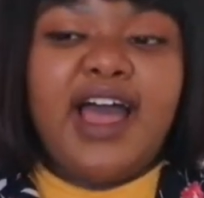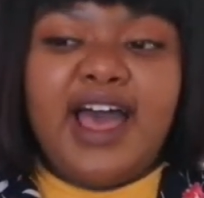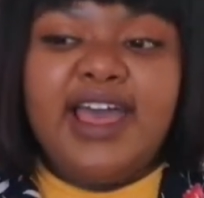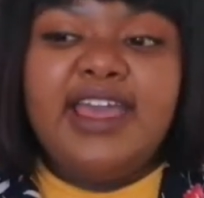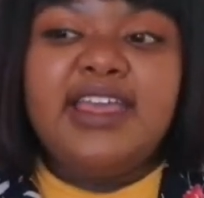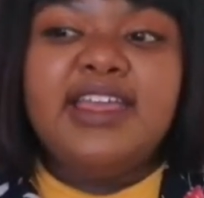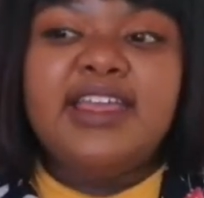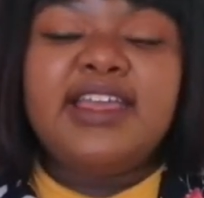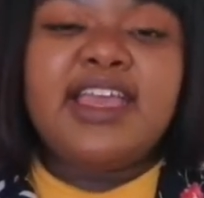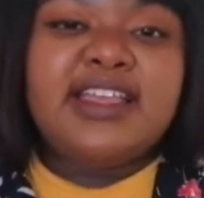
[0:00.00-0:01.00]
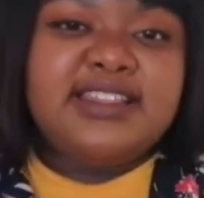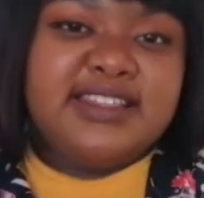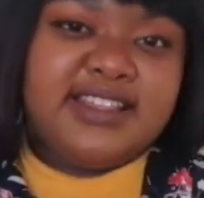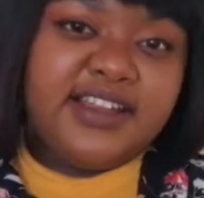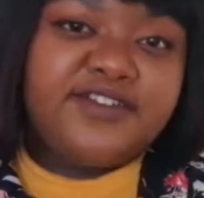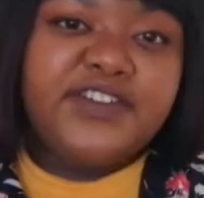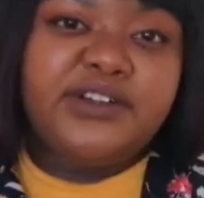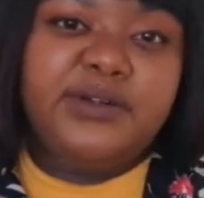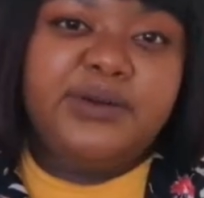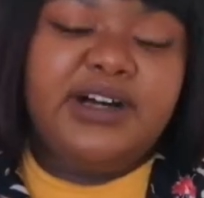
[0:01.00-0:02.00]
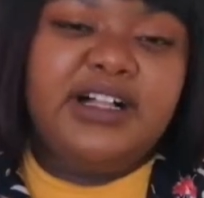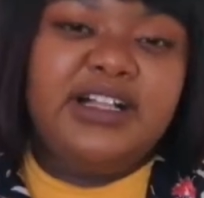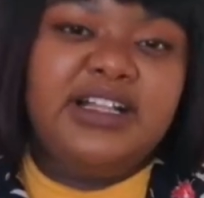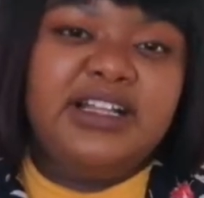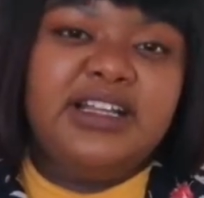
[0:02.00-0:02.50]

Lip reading: I can sing very well,